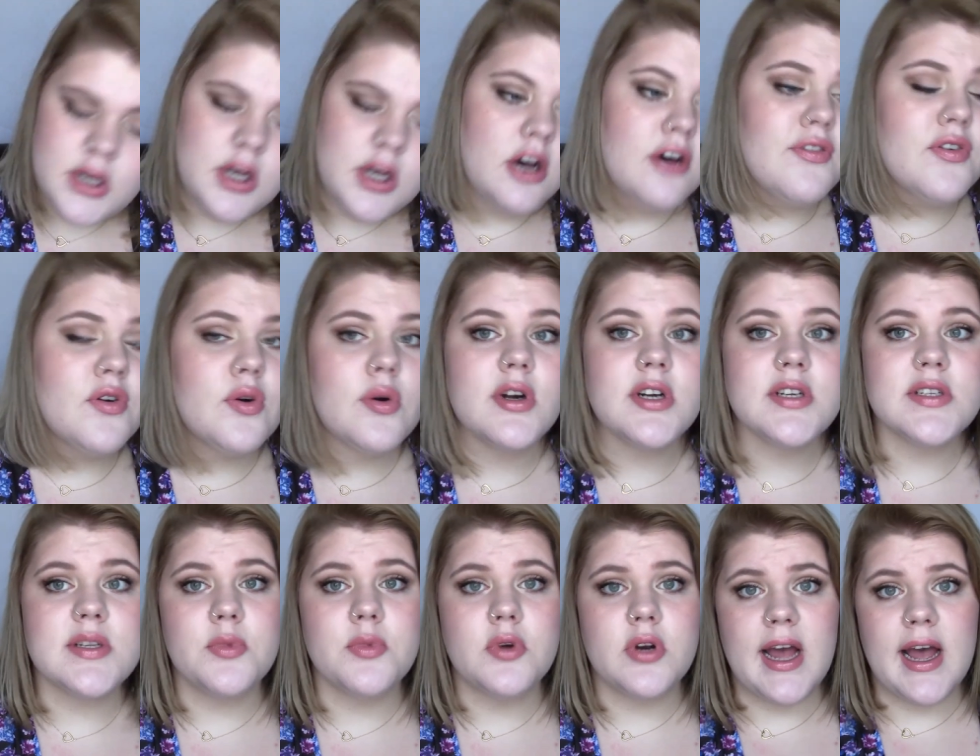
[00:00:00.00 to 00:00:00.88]
of
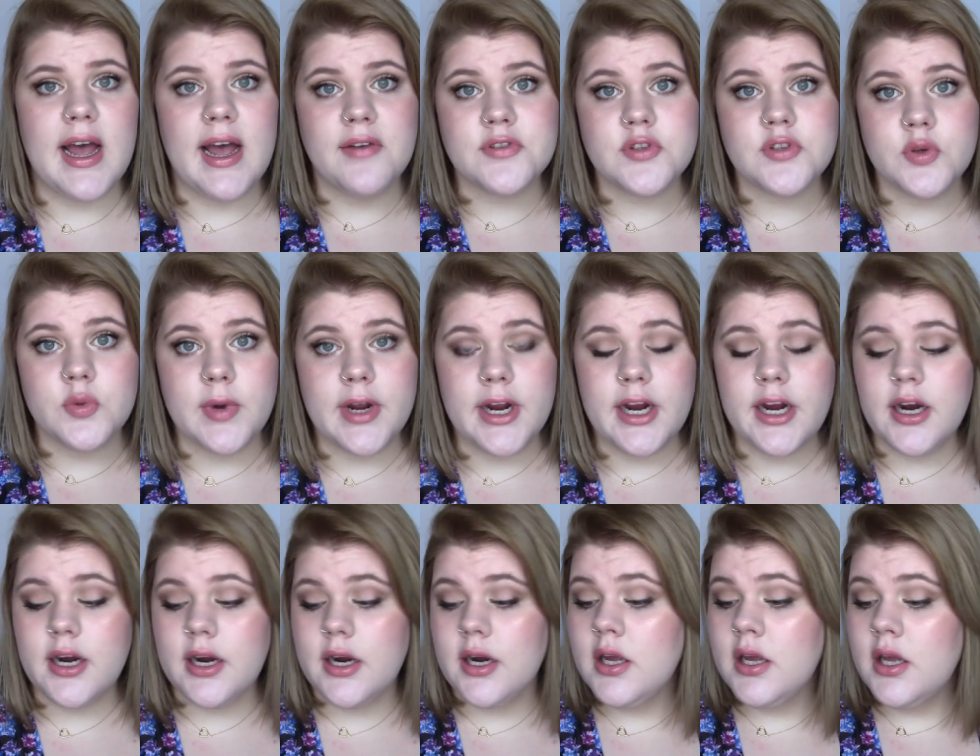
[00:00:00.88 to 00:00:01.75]
course, I'm going to have to
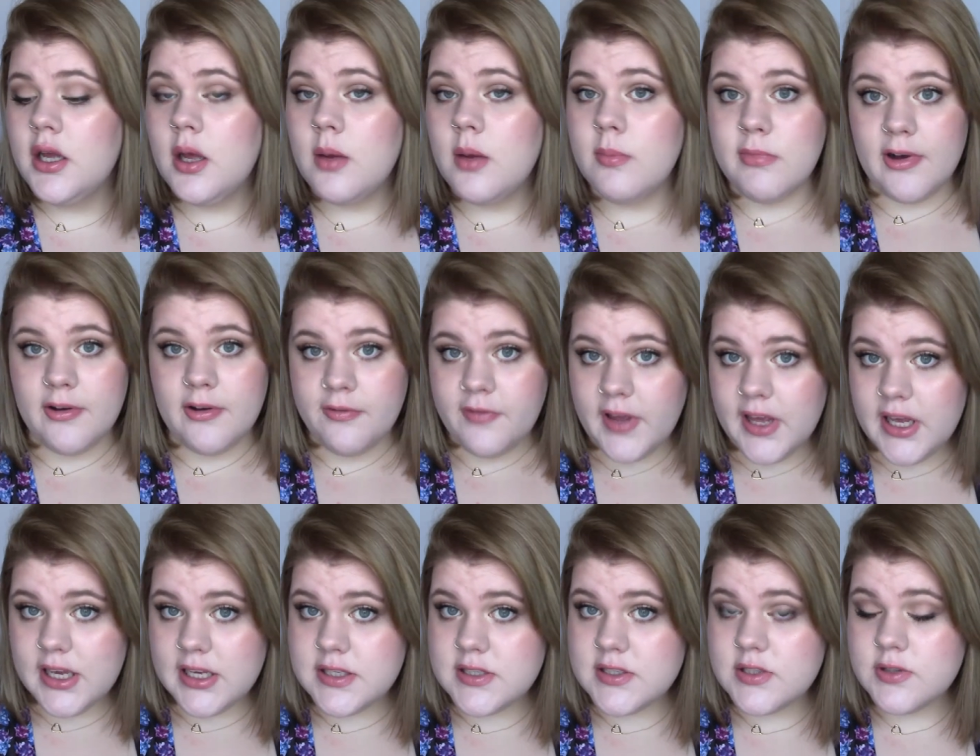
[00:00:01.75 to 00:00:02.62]
wear my
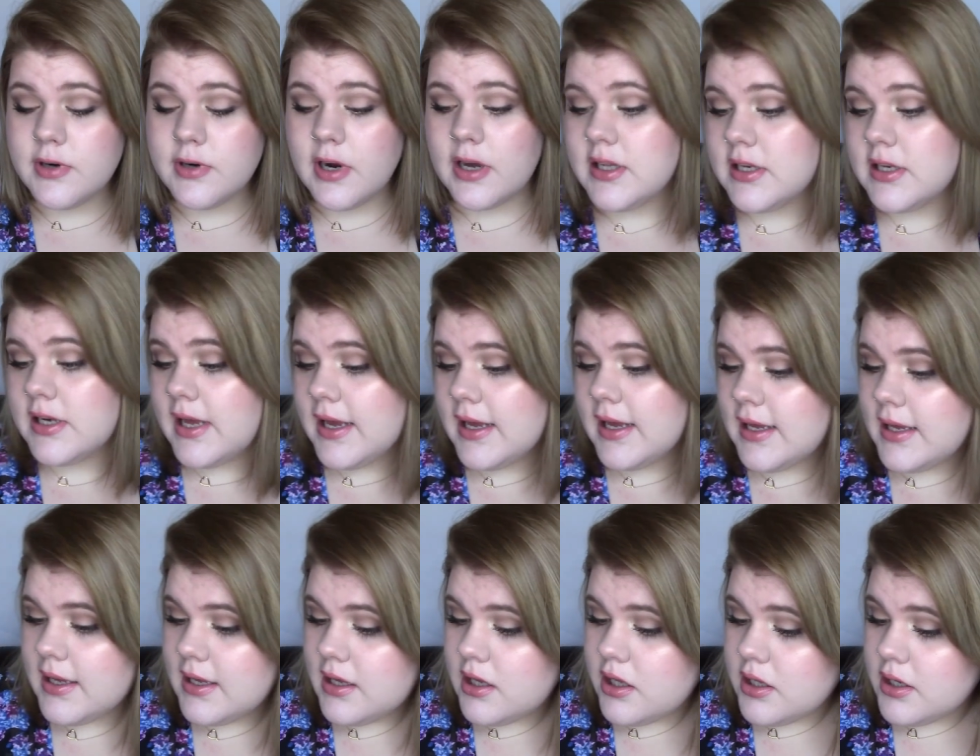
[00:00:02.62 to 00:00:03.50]
face throughout the
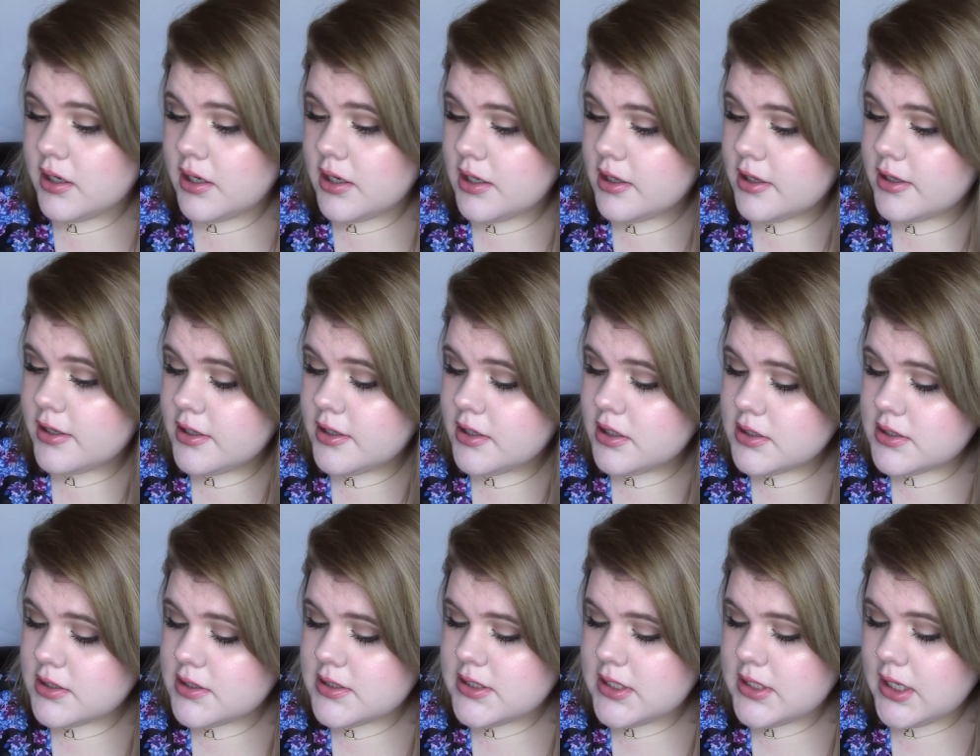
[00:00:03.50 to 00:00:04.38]
day and
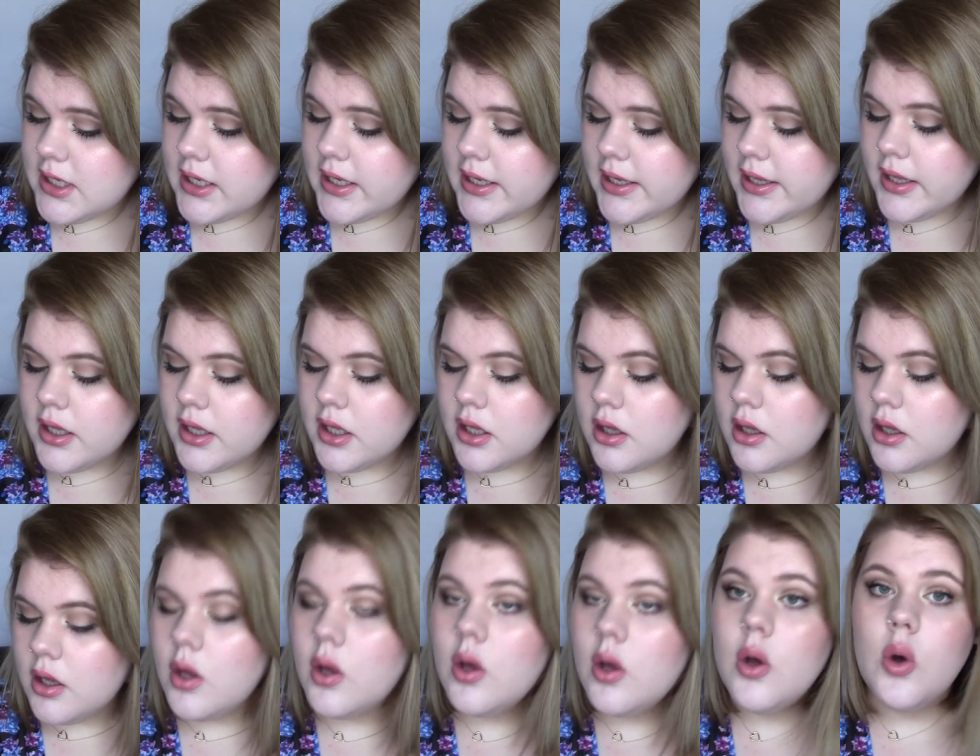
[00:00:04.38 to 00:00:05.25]
see
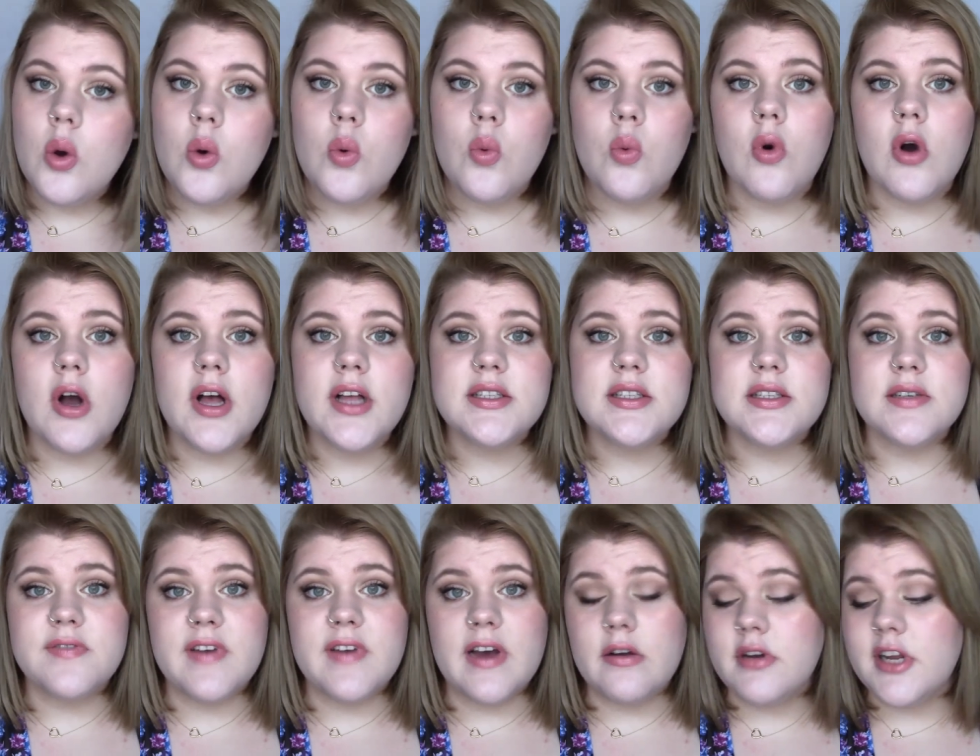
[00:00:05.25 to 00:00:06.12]
what
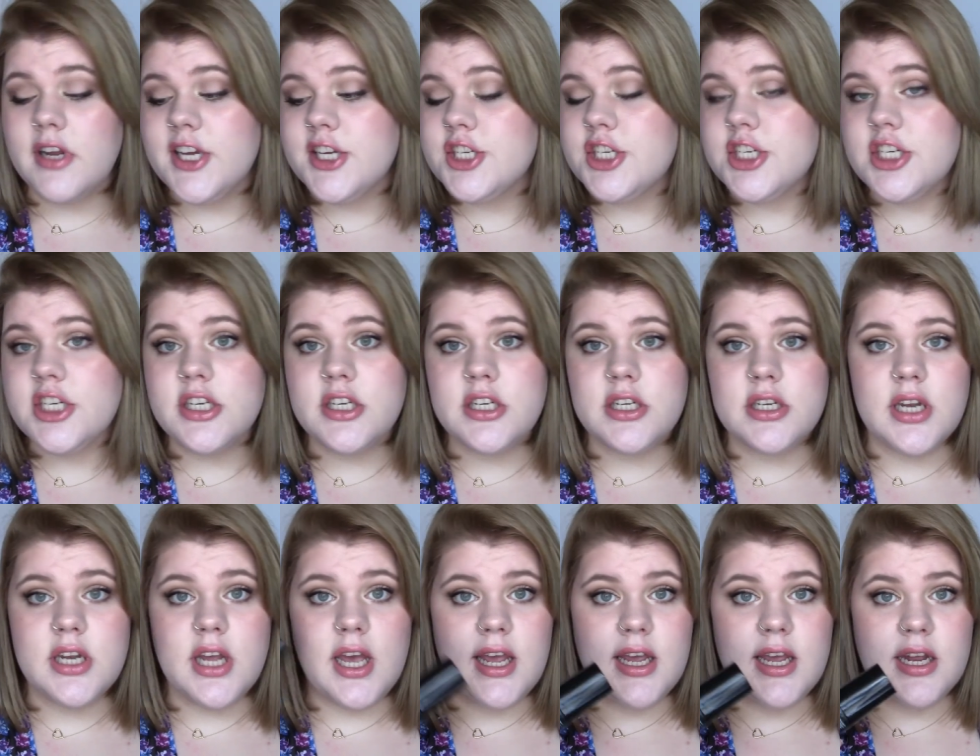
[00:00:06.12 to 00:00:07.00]
the
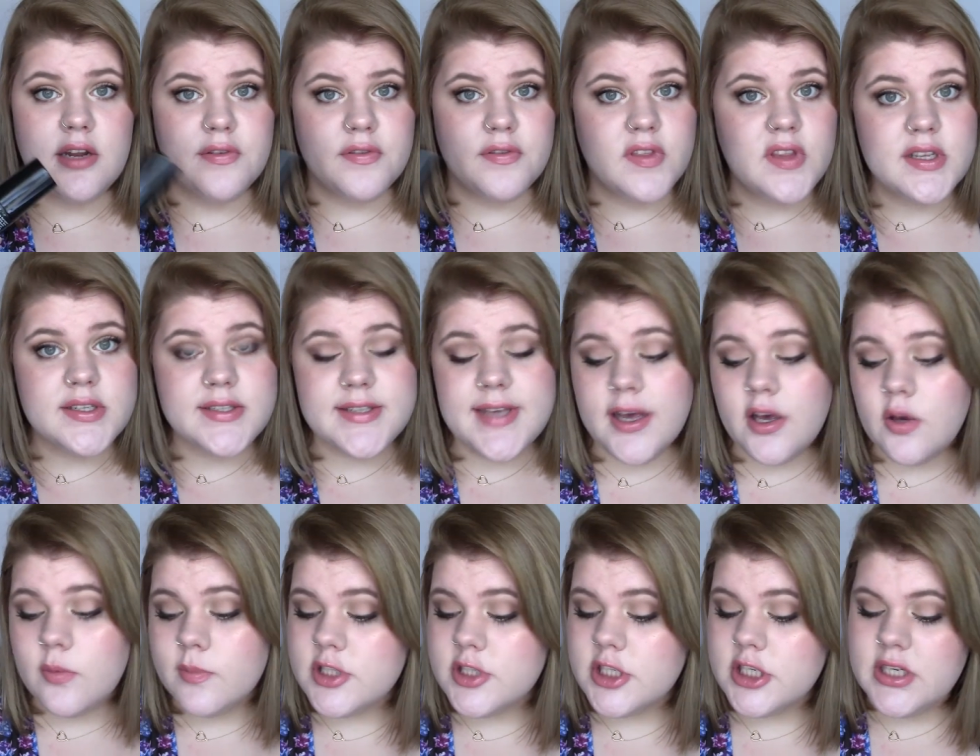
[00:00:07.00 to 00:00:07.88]
foundation and if this
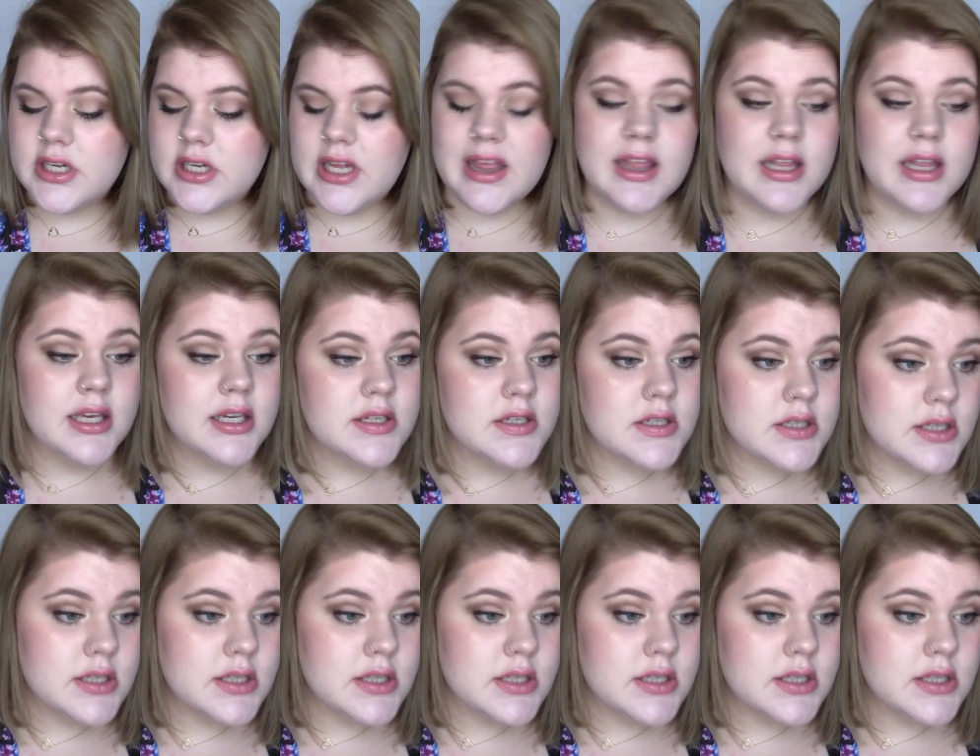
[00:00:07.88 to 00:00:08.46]
helps or anything.